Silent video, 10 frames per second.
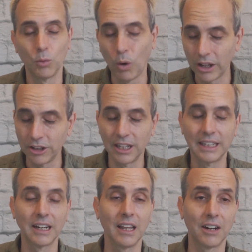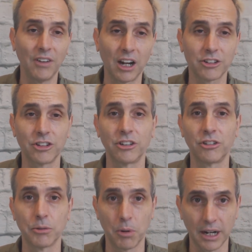while you did get a lot of oxygen
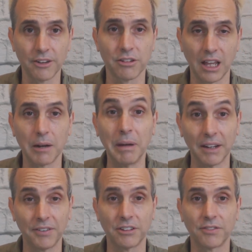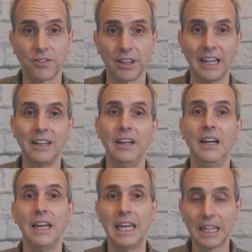to your brain, there's a lot of benefits for that
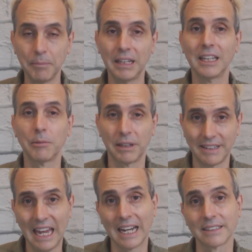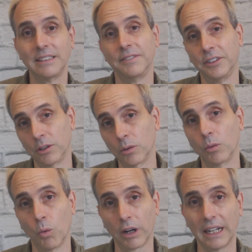it can be a little bit taxed. If you're
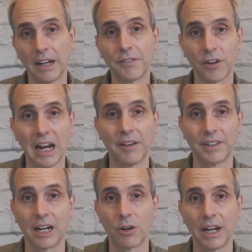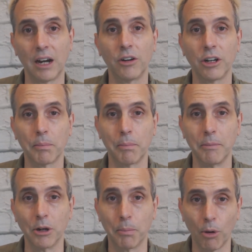working out for a half an hour, an hour, your
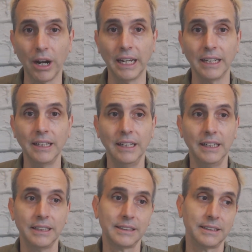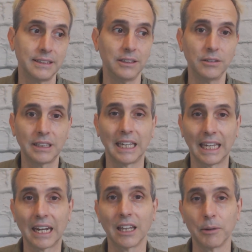your brain, you know, can
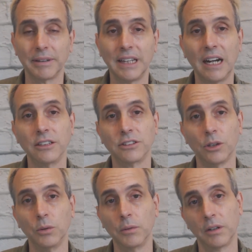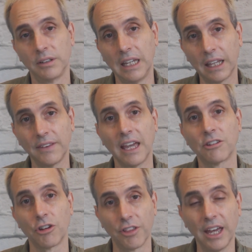get a little bit tired. So taking the
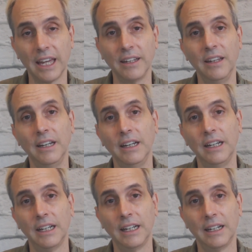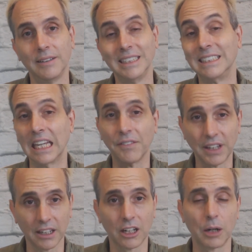esters then, uh, instead of
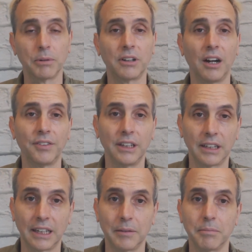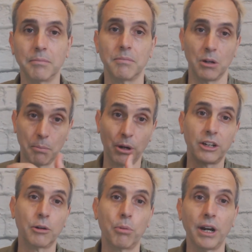taking a cup of coffee, can you know
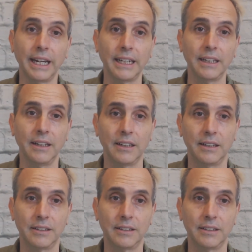bring your brain